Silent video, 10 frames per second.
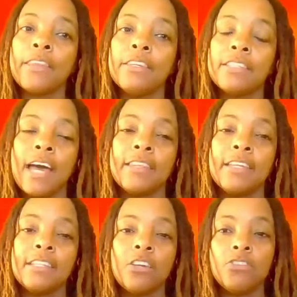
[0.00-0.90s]
on the side
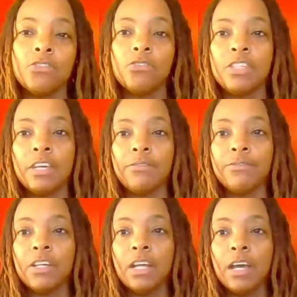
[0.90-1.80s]
that tells you
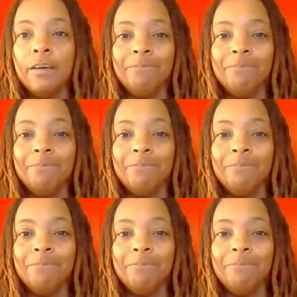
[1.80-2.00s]
different